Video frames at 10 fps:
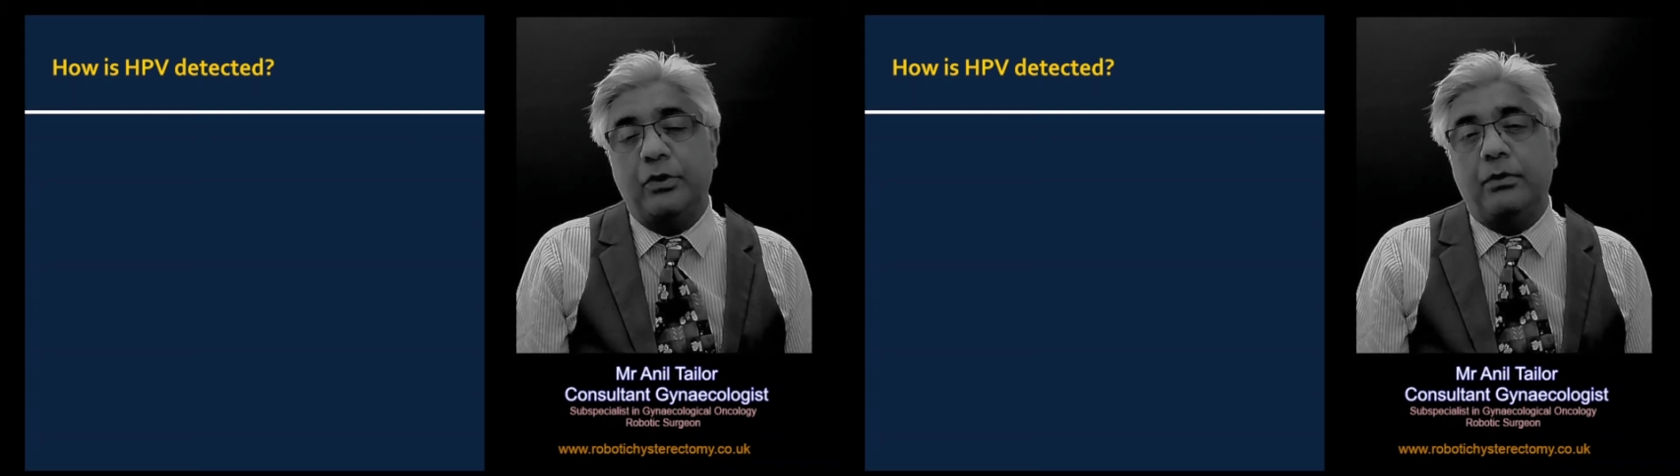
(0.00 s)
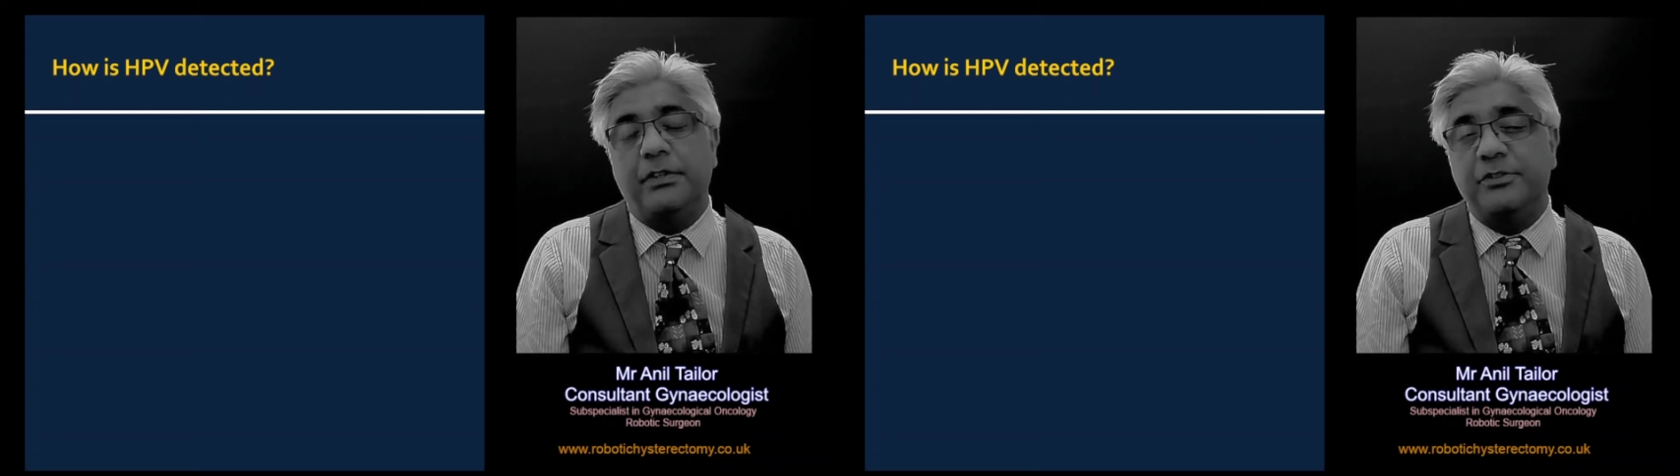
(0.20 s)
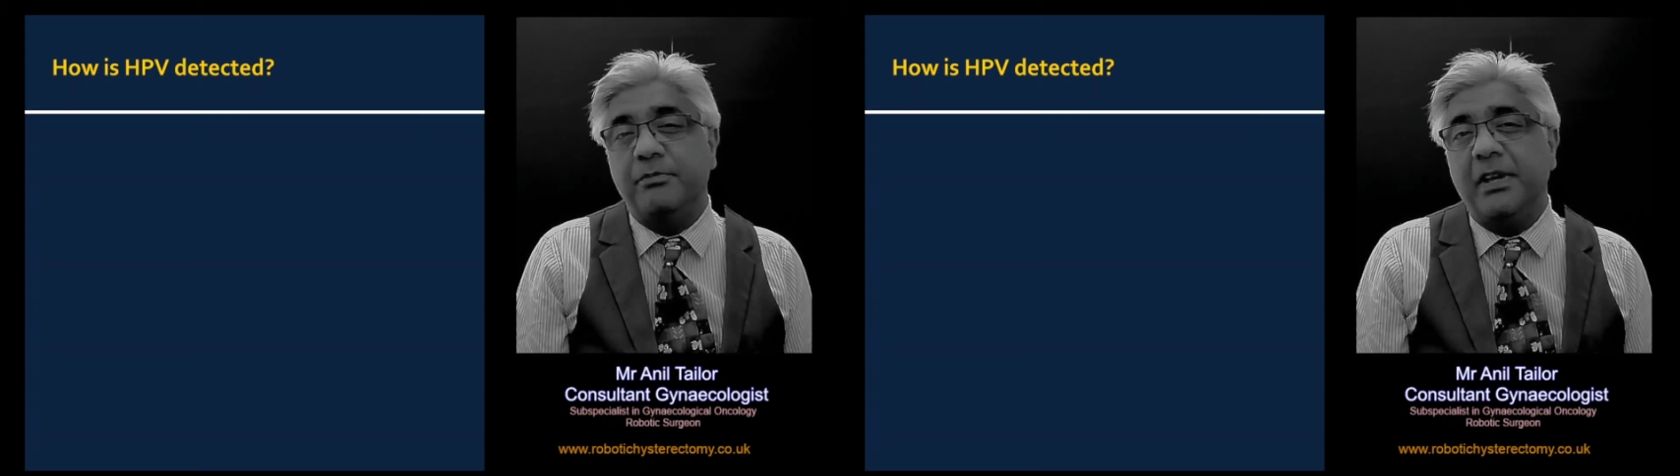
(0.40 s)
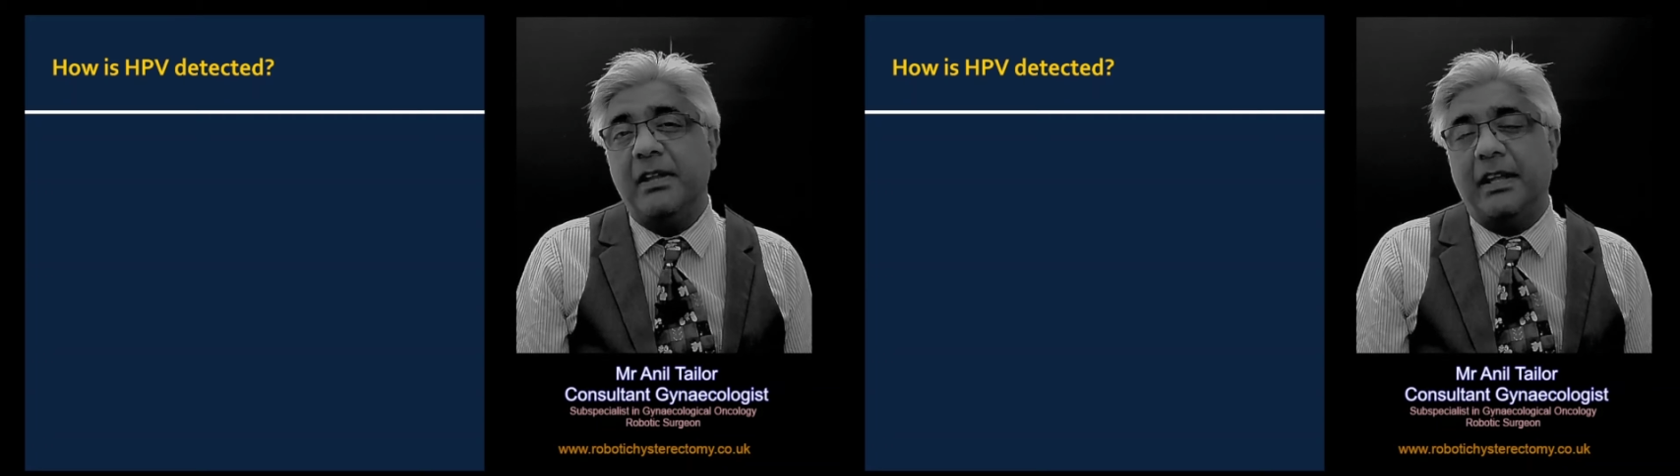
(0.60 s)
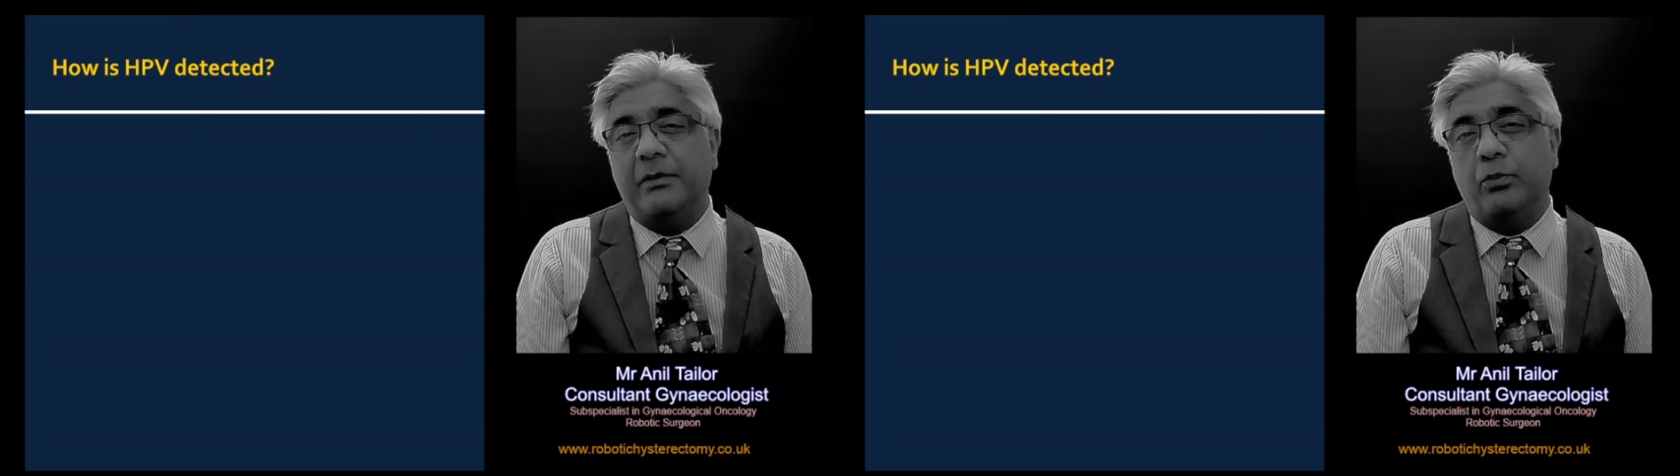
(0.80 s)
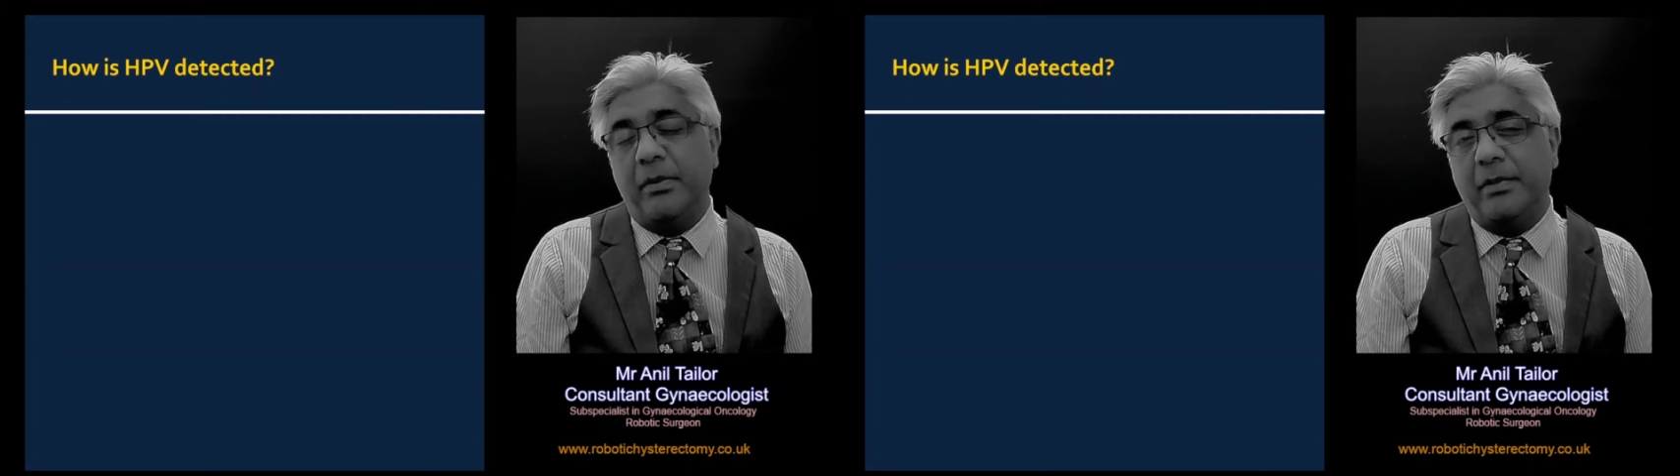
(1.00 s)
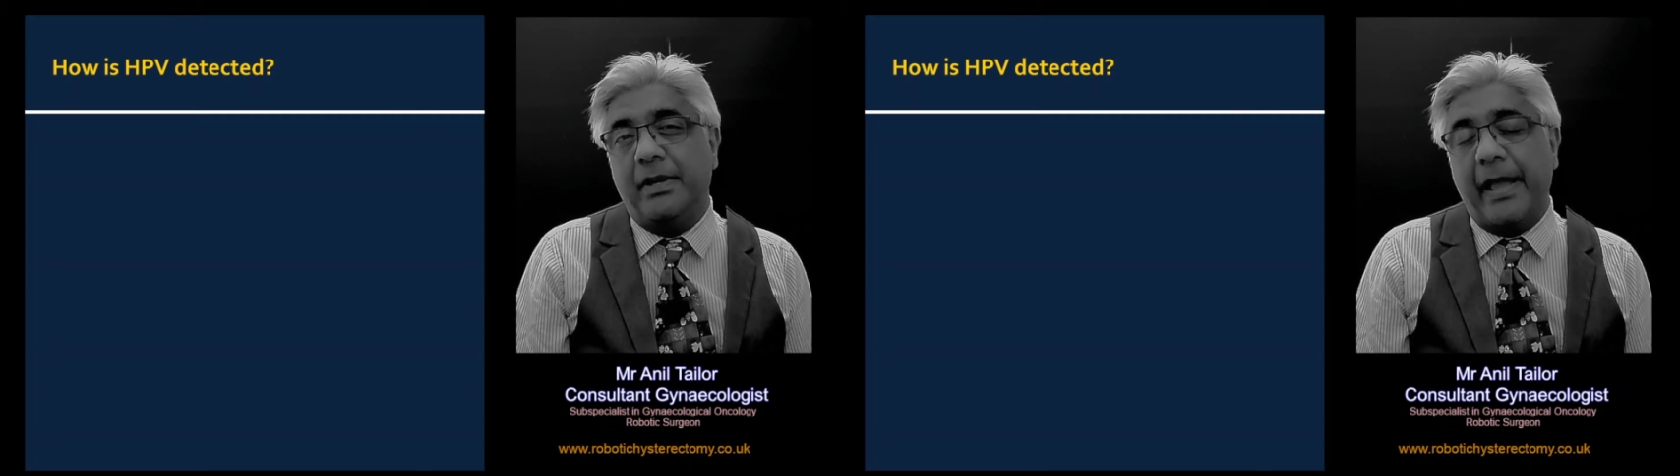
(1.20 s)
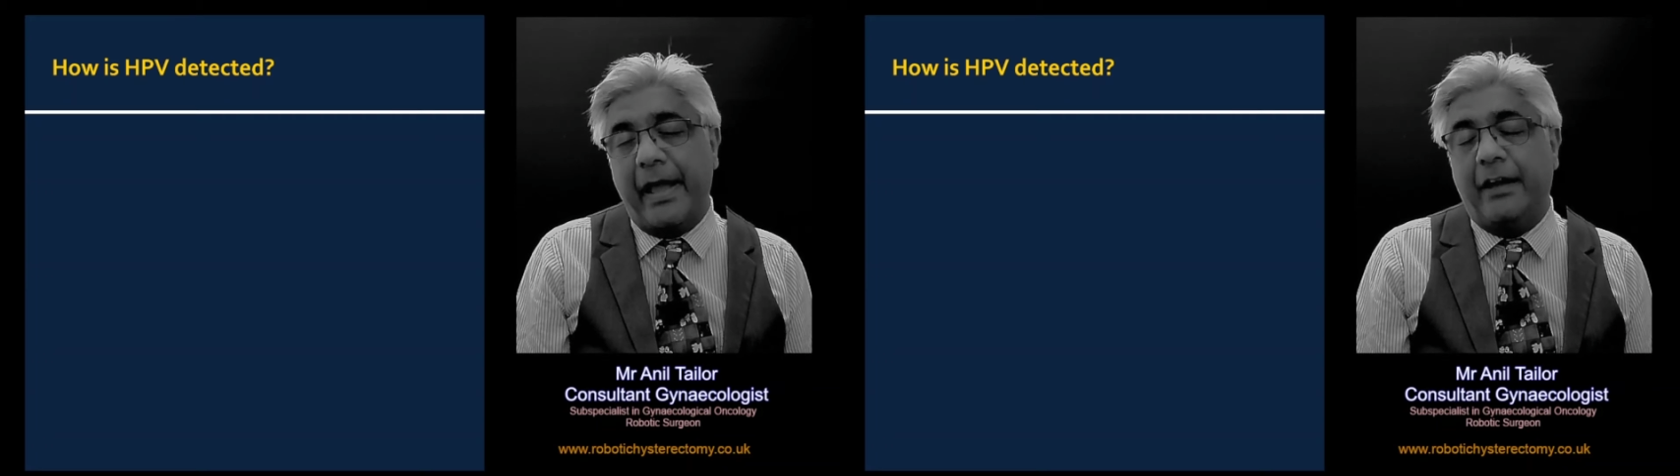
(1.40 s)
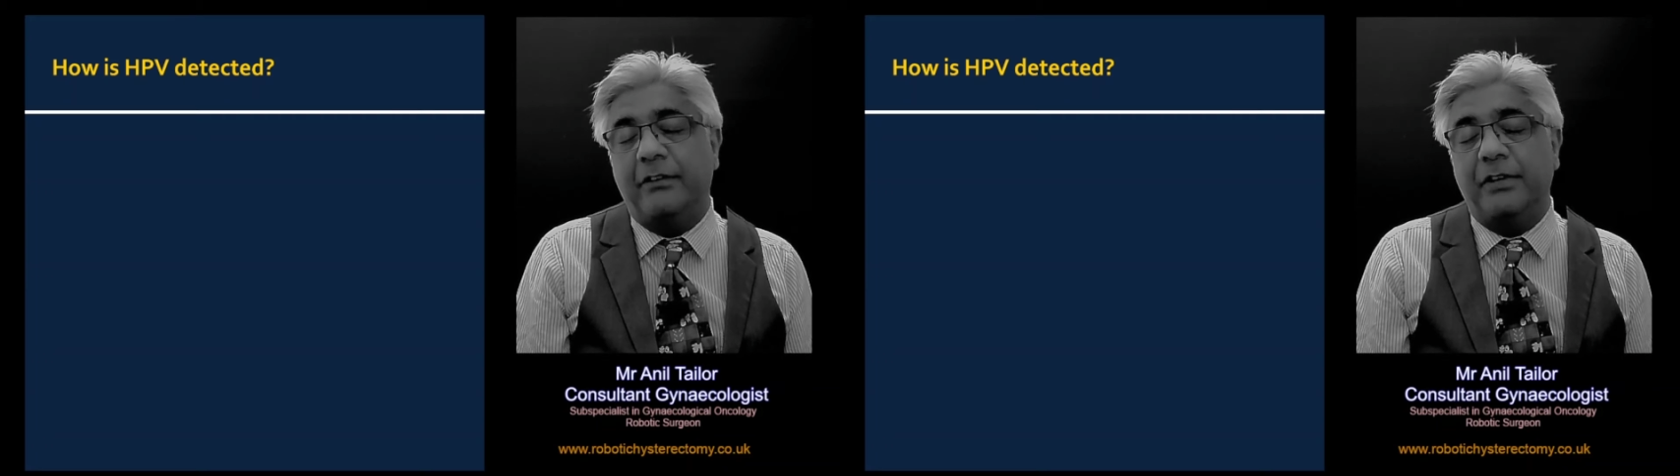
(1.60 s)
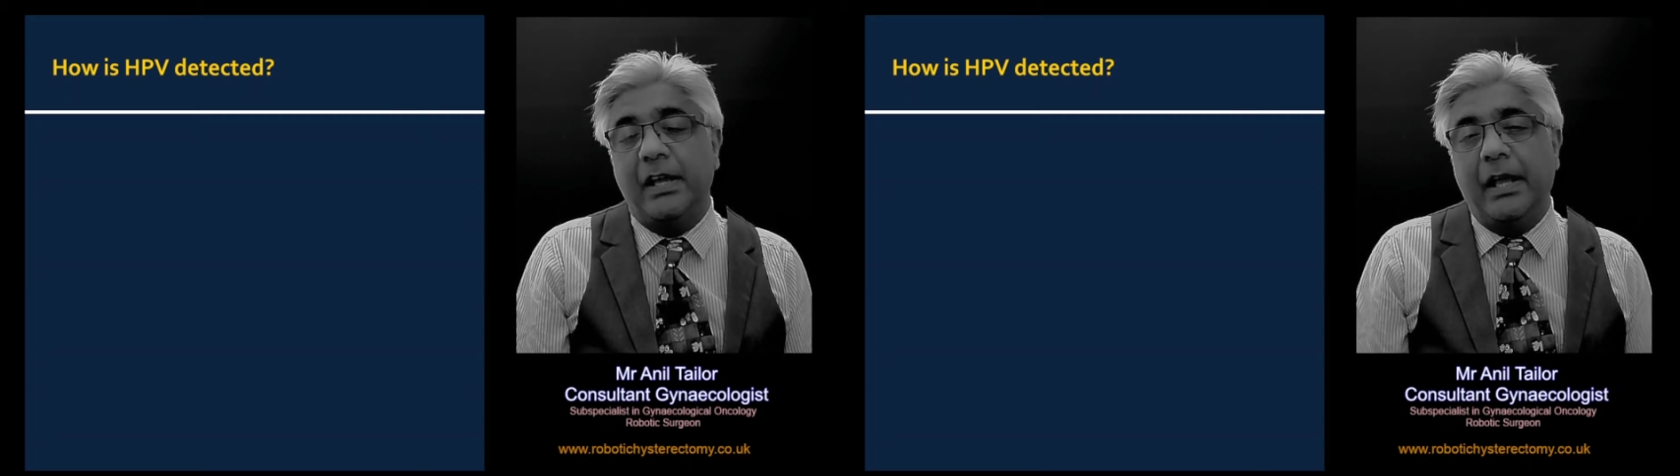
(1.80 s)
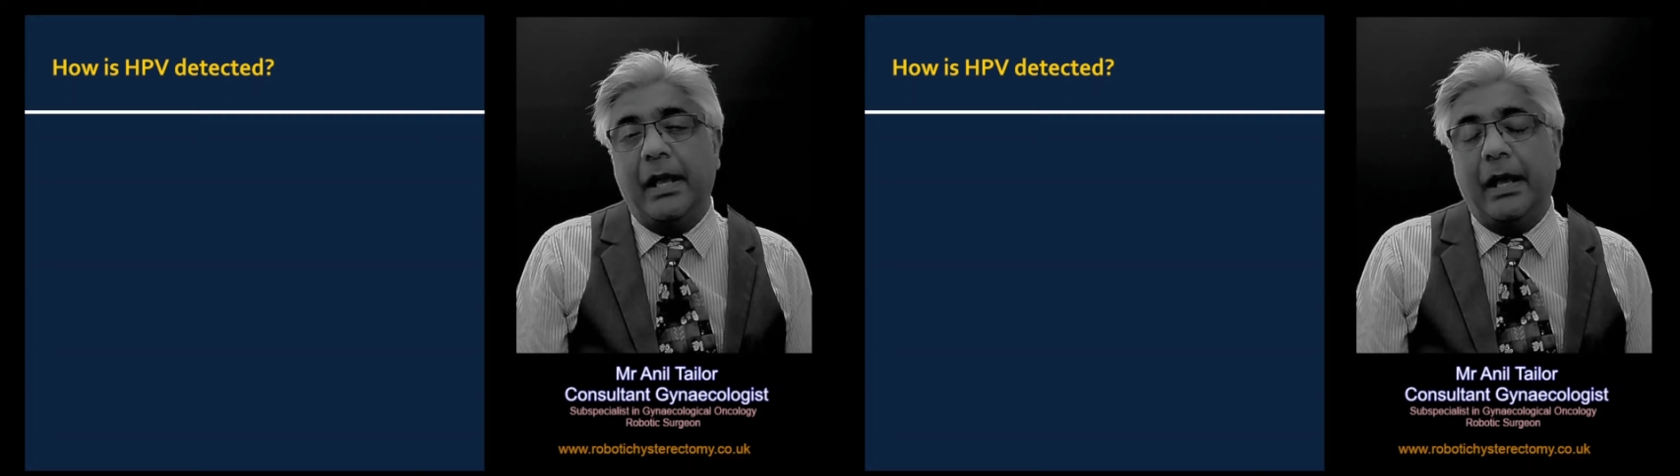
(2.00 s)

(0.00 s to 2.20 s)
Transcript: So the smear that women have,